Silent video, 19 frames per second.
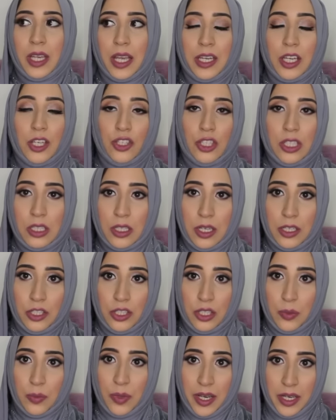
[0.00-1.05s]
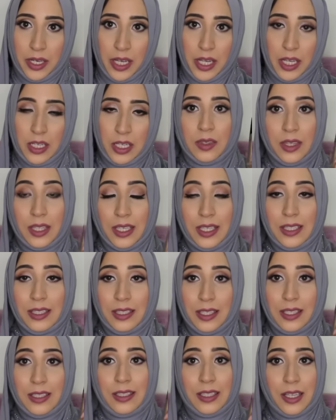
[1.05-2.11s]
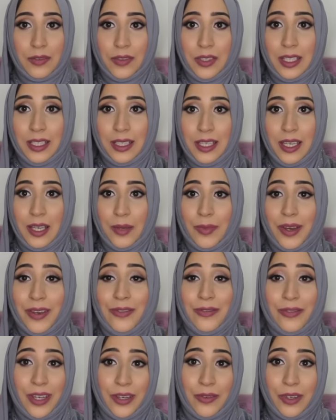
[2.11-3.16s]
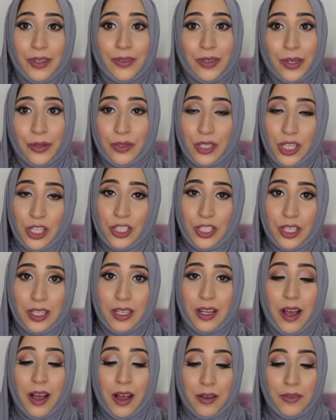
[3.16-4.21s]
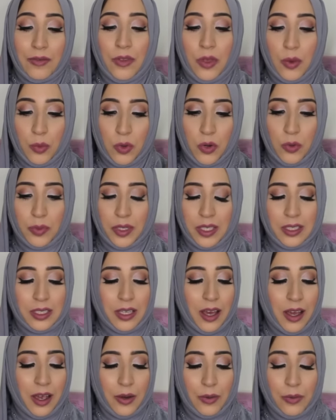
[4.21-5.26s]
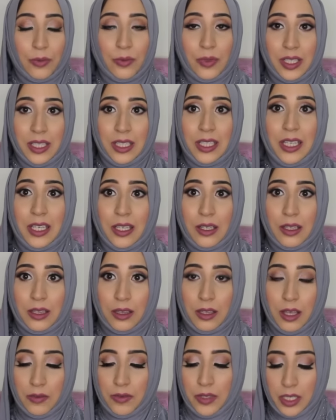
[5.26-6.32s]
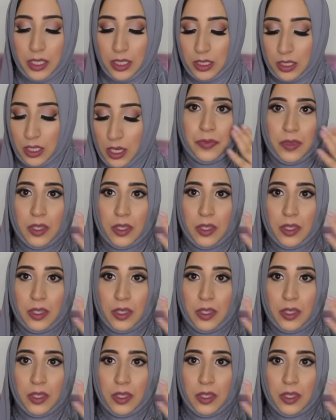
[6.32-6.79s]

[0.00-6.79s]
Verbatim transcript: And it just launched in Bahrain. This is definitely my favorite foundation of the moment. I really love it.